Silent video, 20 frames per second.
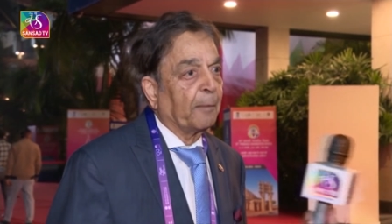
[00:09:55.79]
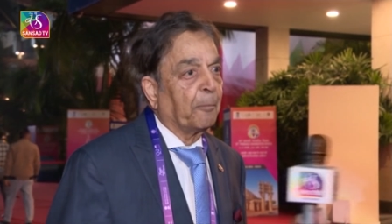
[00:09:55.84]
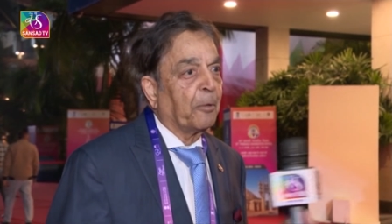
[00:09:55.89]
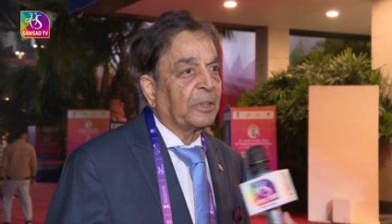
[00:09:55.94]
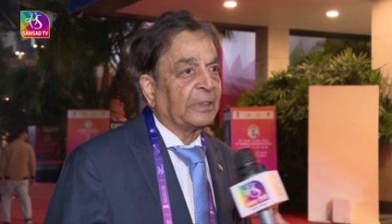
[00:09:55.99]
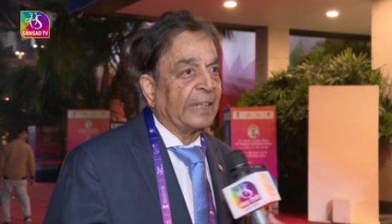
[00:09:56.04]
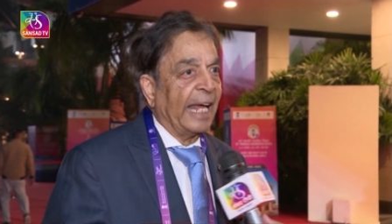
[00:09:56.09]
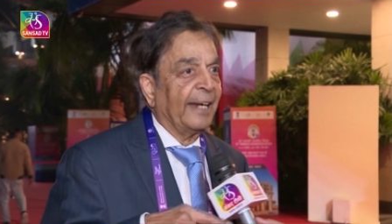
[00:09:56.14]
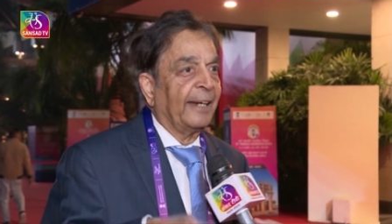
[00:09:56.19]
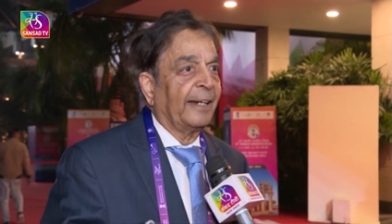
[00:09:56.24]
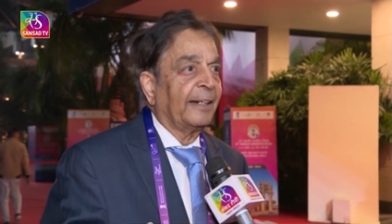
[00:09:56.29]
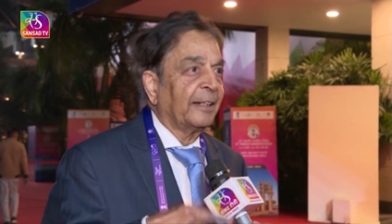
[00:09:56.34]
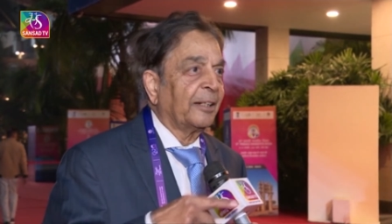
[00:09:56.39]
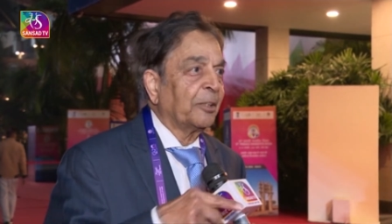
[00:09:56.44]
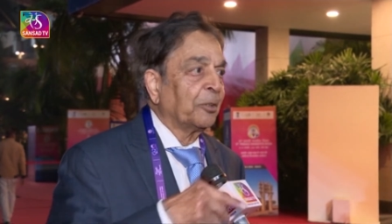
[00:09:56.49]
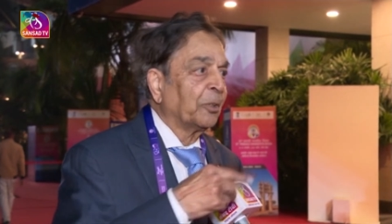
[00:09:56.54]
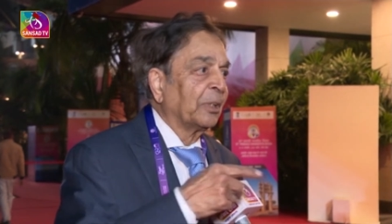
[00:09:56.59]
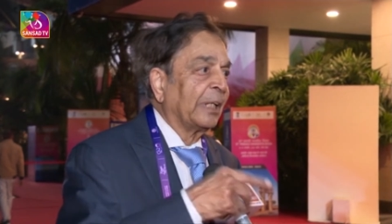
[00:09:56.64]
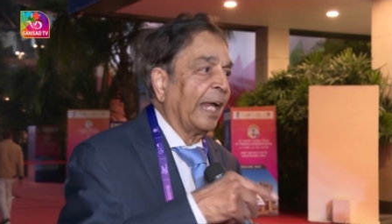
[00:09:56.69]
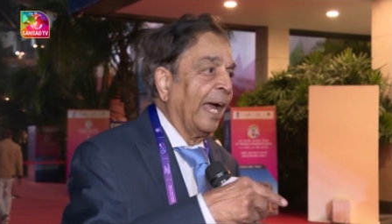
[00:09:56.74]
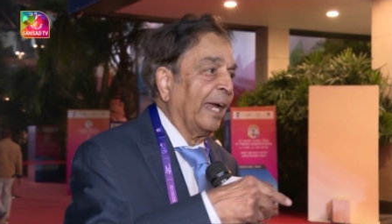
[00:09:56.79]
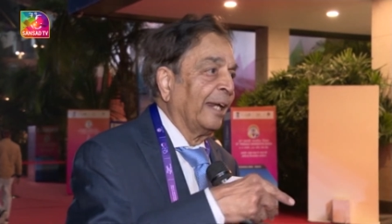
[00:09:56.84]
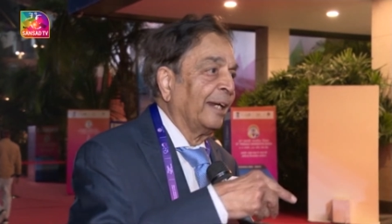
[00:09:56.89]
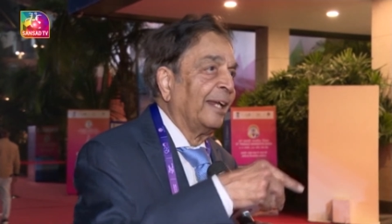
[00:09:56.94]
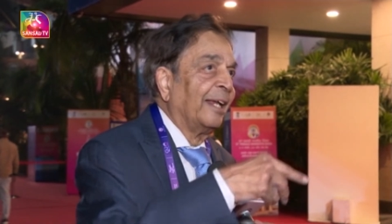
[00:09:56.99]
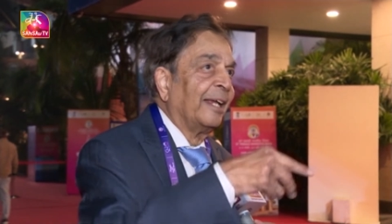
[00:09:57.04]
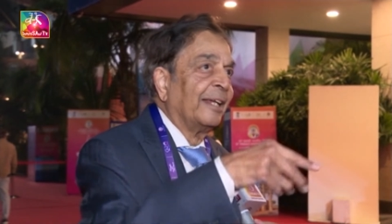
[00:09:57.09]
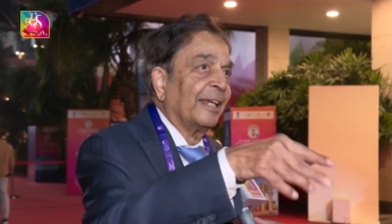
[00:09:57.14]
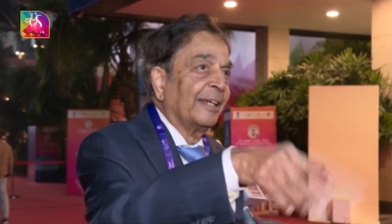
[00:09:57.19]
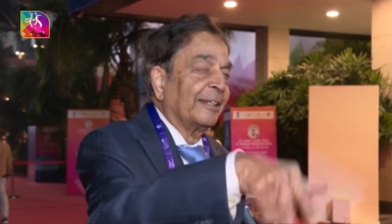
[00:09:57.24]
Suppose nine eight eight you dial.
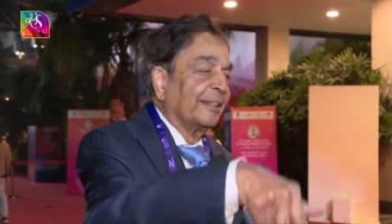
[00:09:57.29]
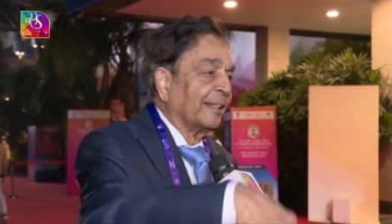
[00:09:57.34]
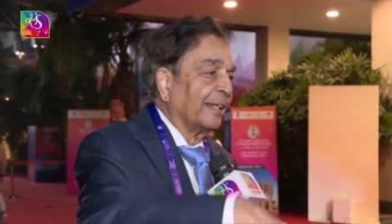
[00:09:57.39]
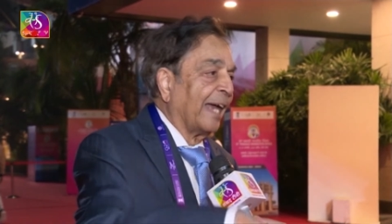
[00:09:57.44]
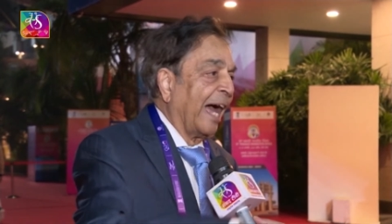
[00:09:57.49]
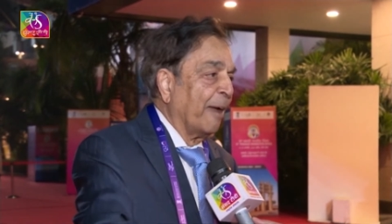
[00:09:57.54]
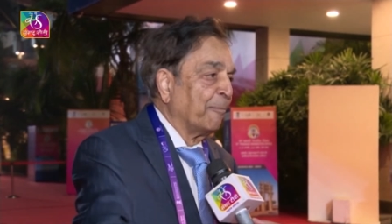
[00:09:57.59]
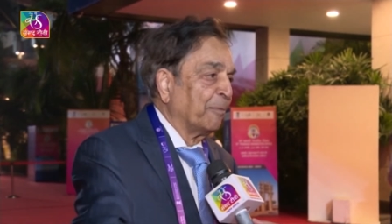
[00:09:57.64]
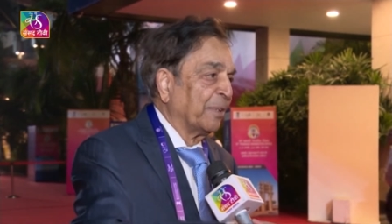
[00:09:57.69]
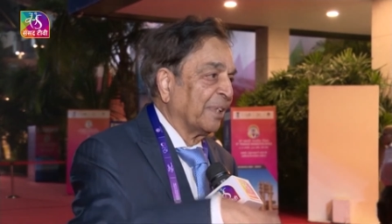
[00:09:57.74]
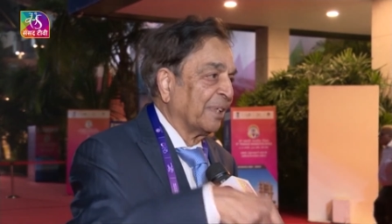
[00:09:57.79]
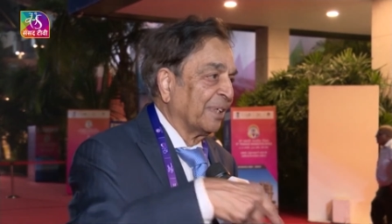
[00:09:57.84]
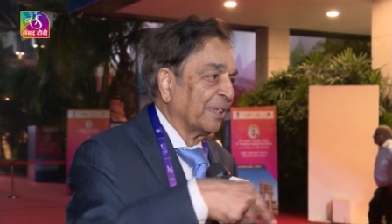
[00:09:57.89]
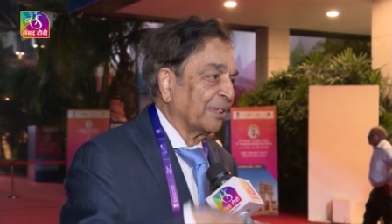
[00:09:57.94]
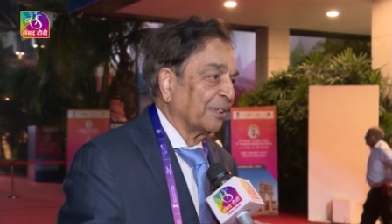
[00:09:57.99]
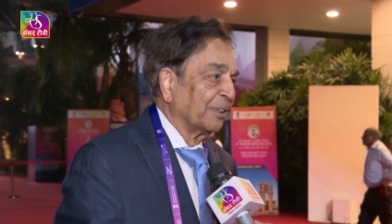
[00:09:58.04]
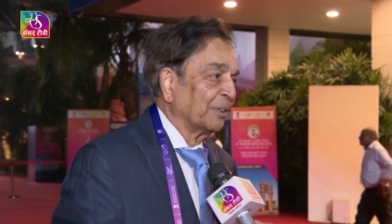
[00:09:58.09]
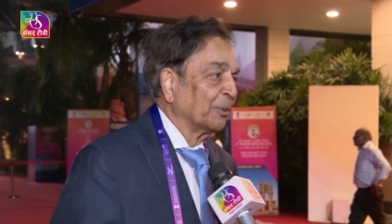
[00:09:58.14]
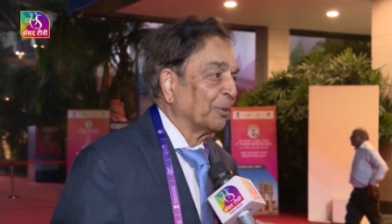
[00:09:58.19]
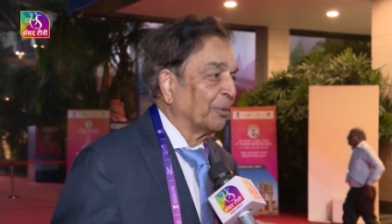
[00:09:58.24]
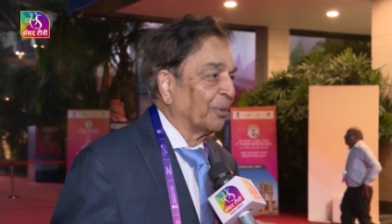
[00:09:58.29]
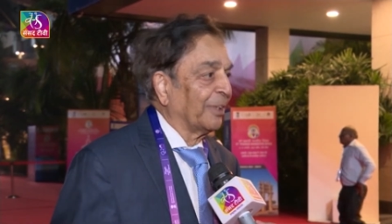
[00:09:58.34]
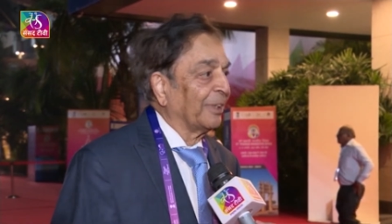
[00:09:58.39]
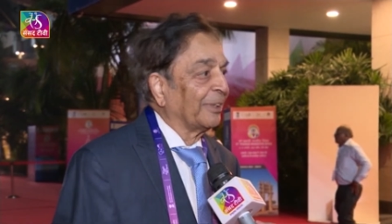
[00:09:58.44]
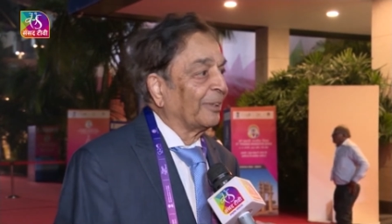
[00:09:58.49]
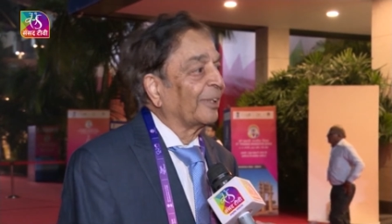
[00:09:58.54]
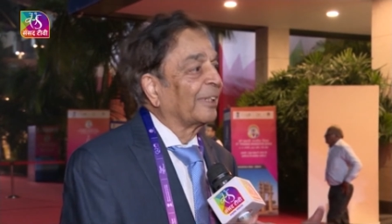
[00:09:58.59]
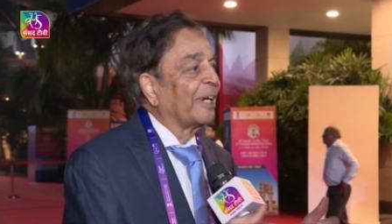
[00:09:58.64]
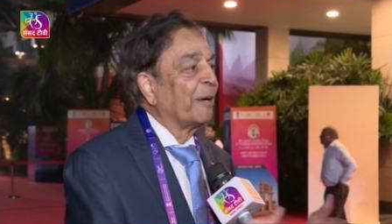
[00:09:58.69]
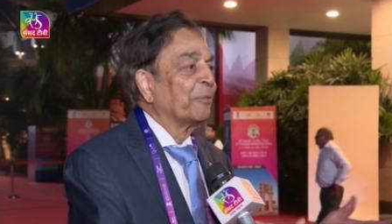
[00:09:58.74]
Yeah, I'm in uh, Indore,
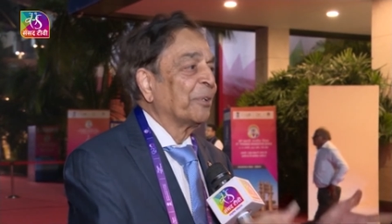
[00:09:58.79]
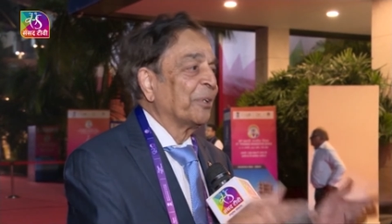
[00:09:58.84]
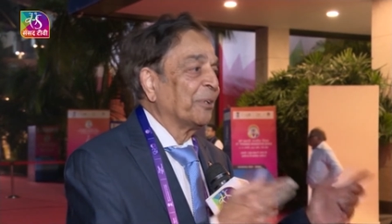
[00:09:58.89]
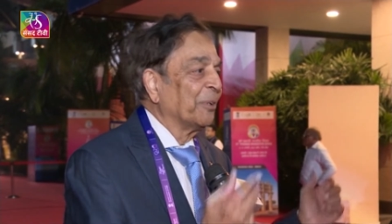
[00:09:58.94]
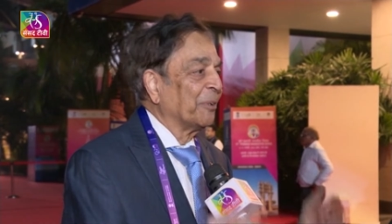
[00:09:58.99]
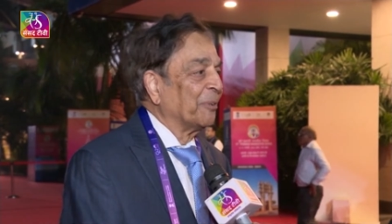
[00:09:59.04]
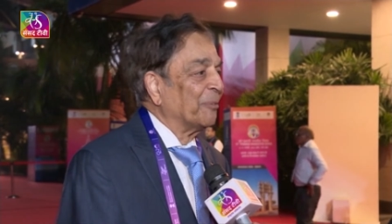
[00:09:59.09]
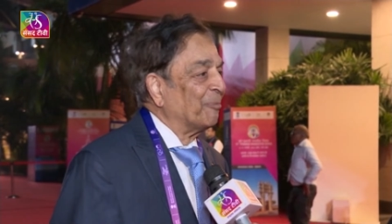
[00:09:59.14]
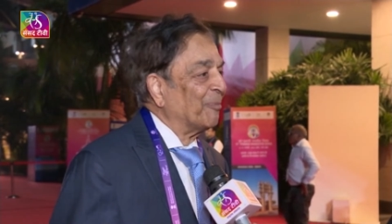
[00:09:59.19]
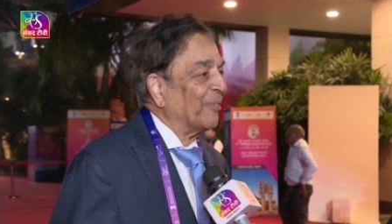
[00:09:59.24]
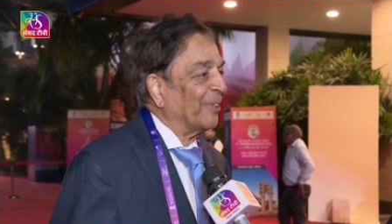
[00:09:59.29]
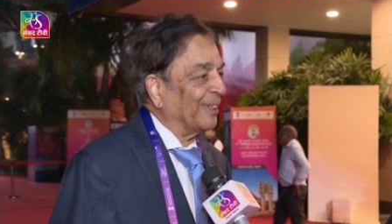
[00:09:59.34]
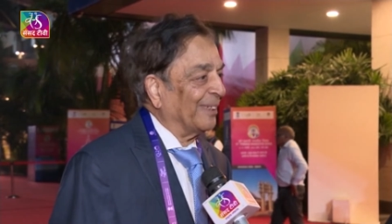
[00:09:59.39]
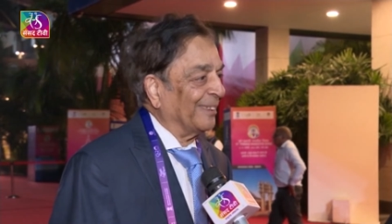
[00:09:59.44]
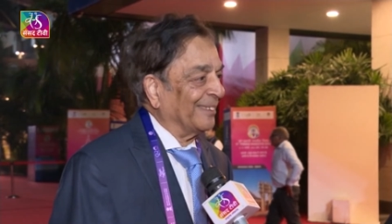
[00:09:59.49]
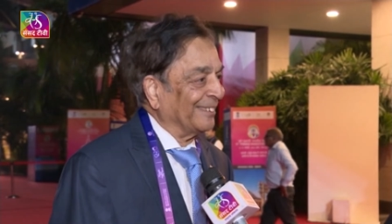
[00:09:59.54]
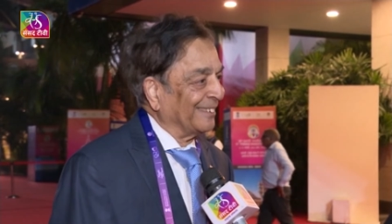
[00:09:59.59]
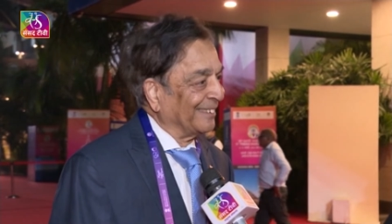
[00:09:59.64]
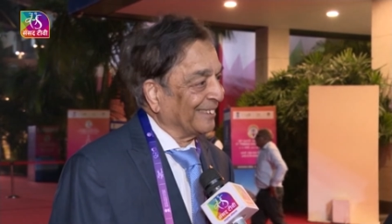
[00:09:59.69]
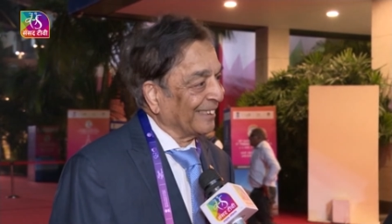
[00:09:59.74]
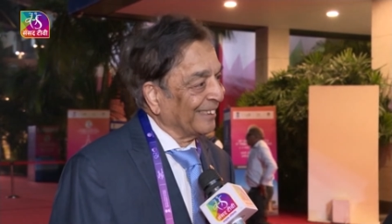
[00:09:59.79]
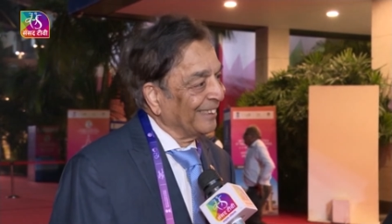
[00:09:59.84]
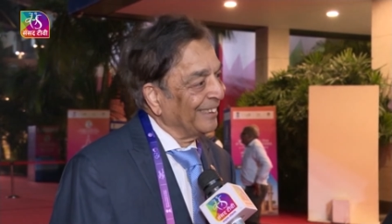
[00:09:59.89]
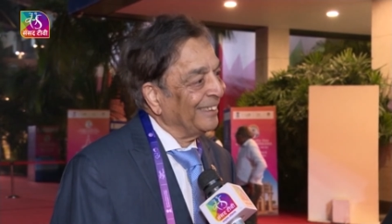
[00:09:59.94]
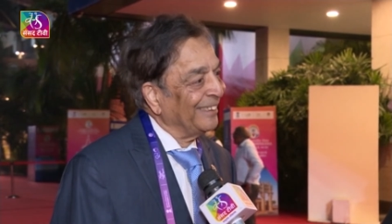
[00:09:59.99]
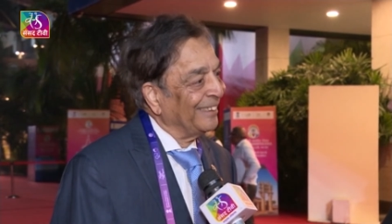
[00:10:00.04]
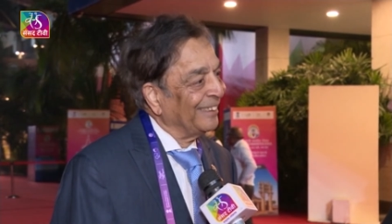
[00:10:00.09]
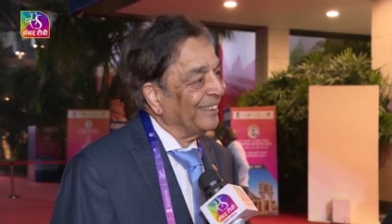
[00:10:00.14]
it will come to you. see.